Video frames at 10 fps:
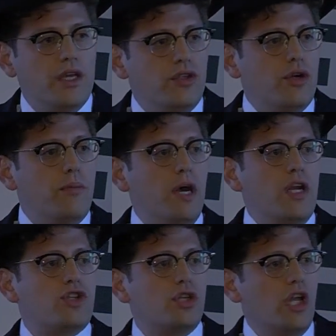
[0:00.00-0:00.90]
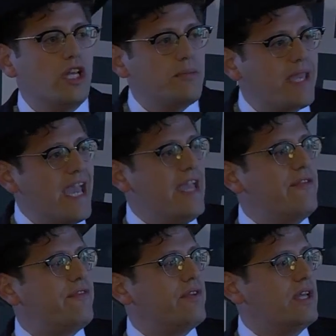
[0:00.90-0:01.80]
The Rebbeinu Shalom
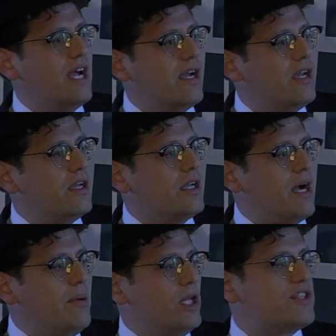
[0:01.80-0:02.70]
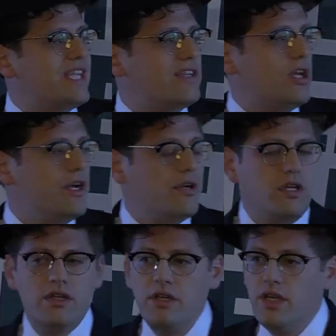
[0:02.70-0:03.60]
gave Kabbalah
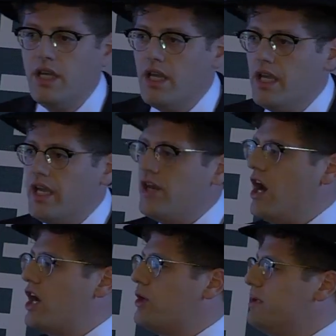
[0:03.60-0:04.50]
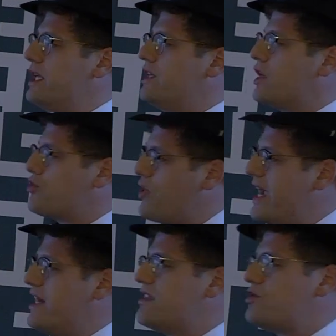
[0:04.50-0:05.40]
Torah in arguably the
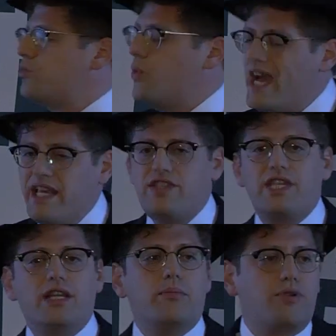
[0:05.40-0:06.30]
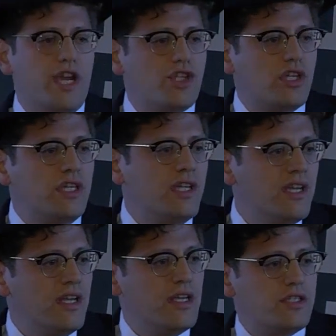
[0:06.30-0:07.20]
greatest wedding
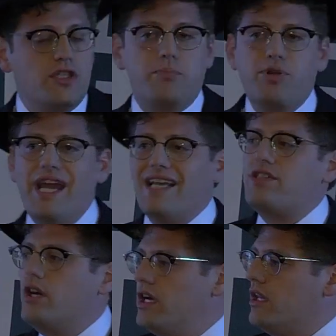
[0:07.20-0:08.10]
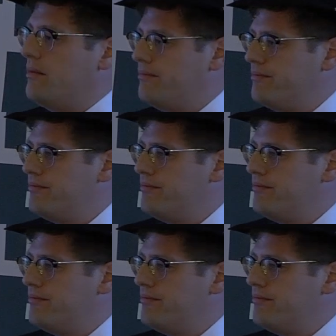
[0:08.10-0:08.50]
celebration since Brias HaOlam.